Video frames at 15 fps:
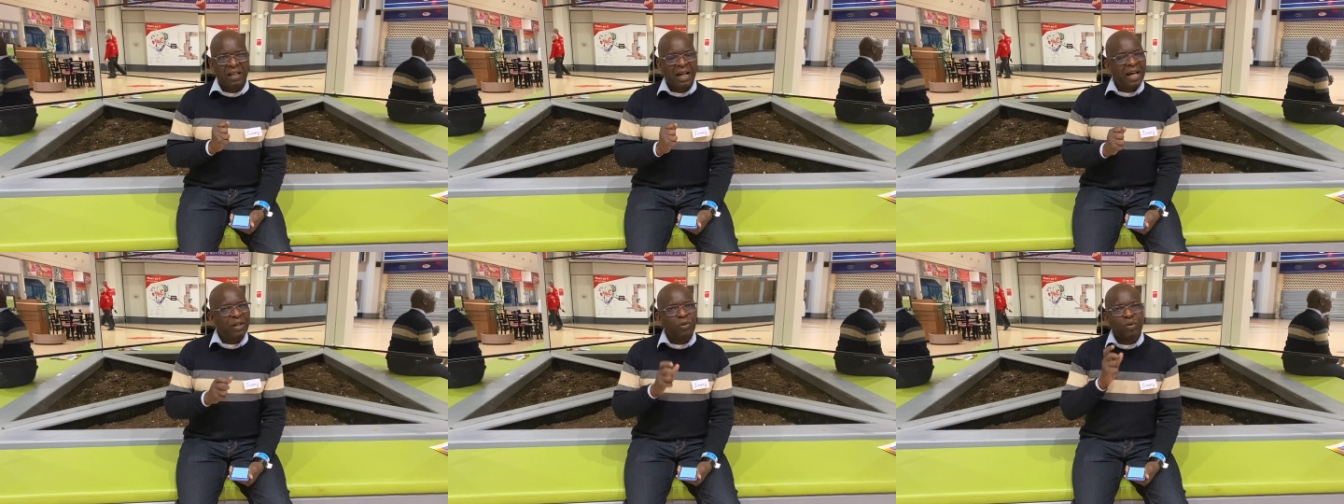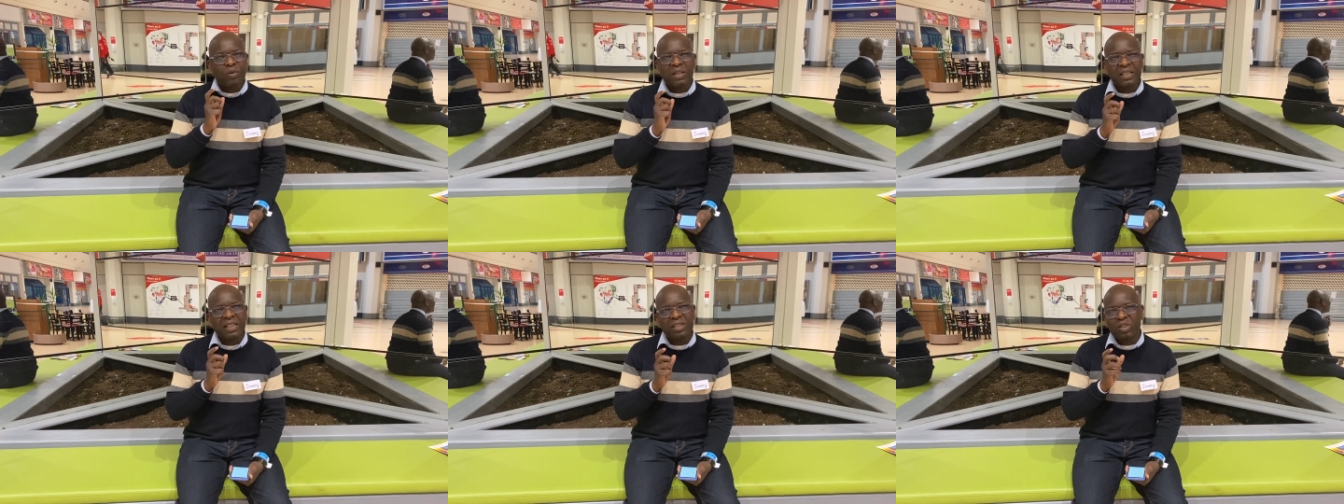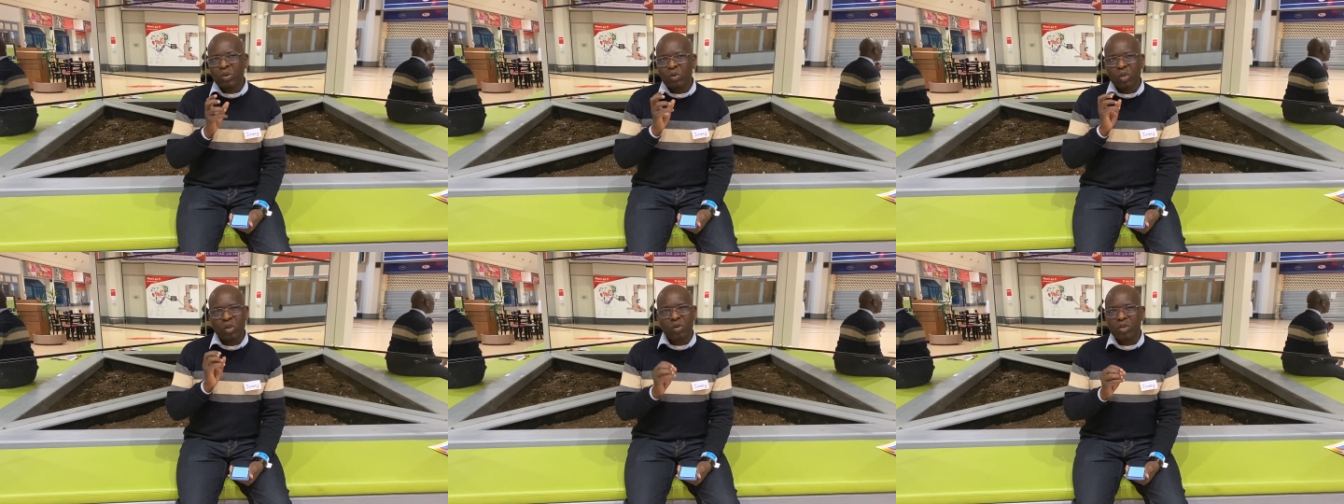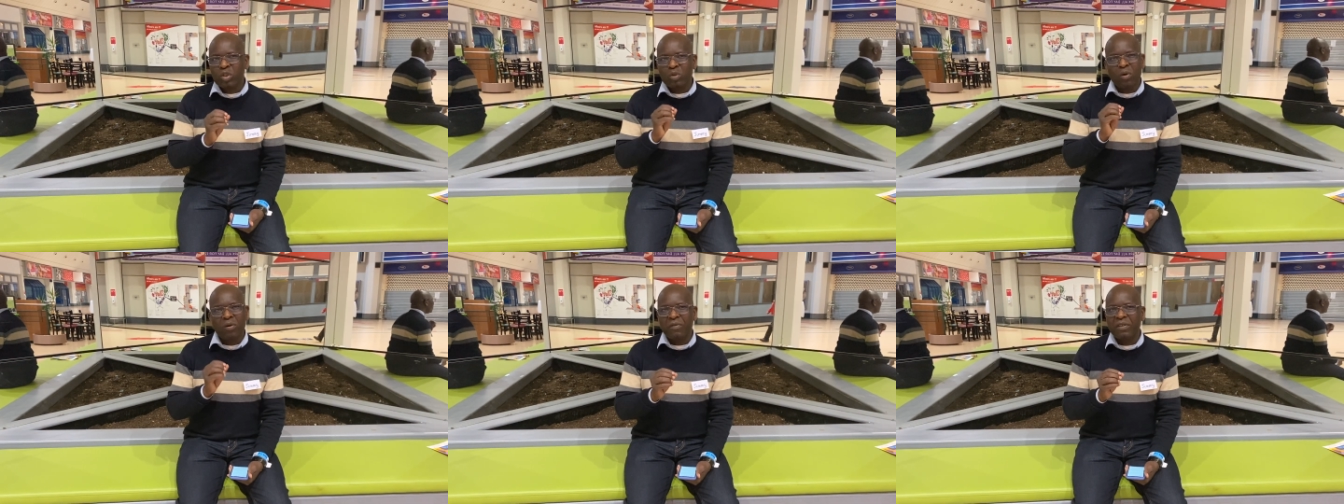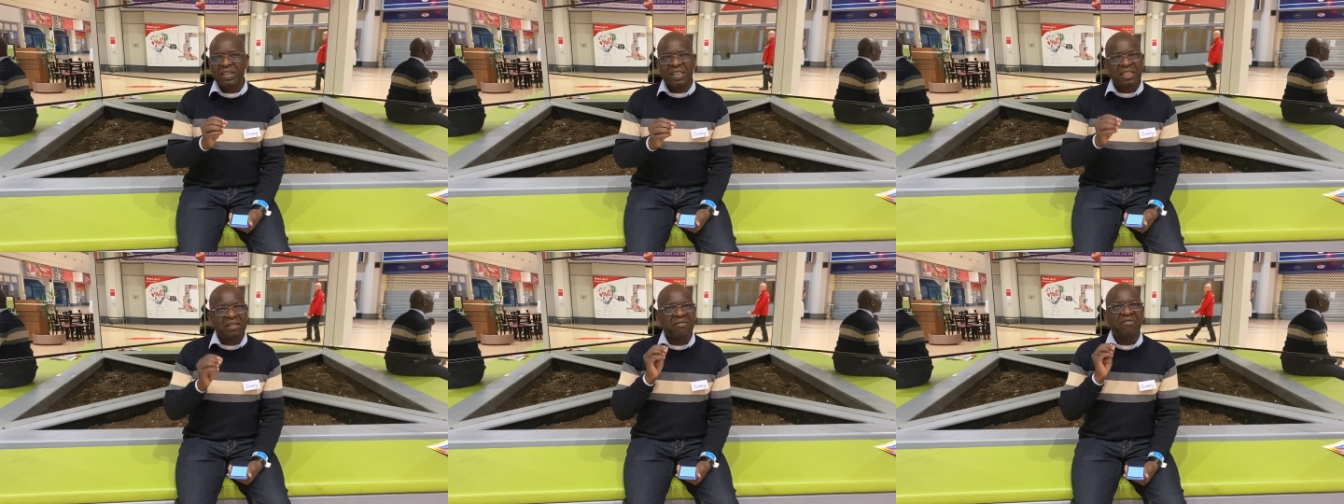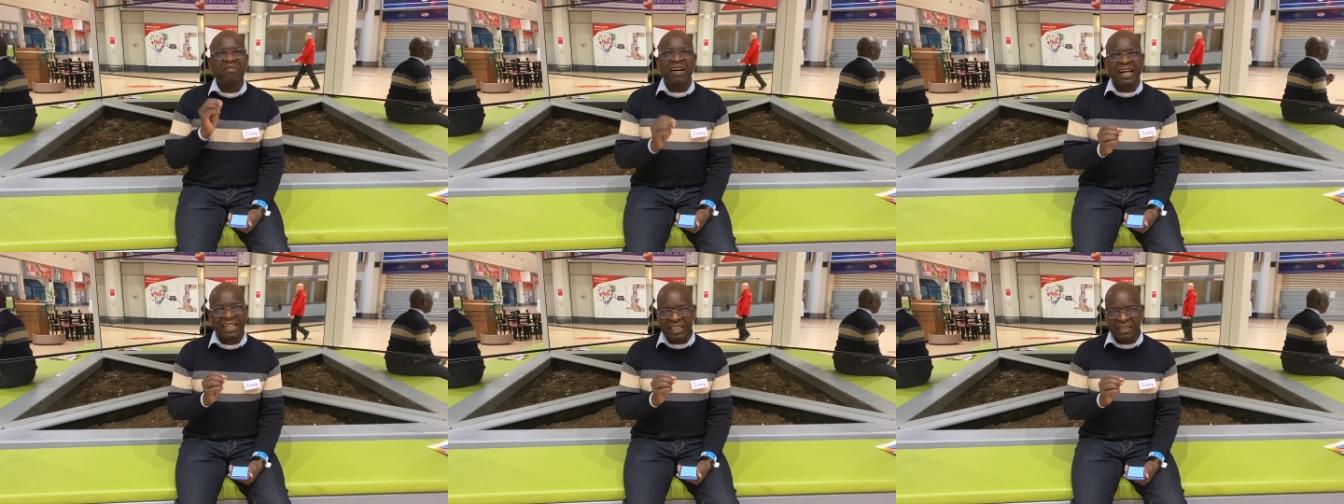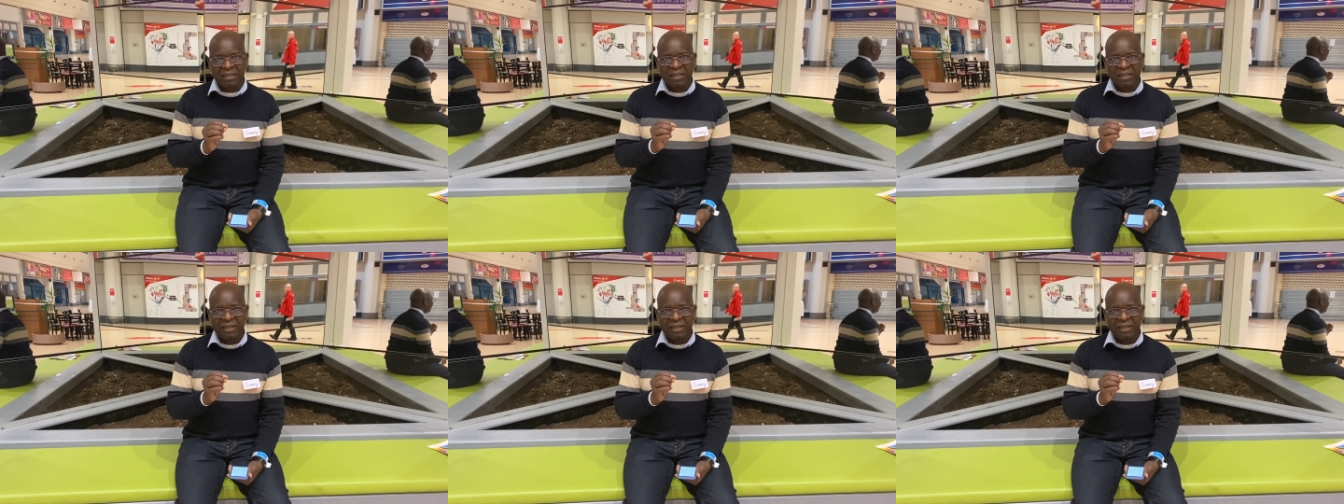I don't want us to gloss over this valley.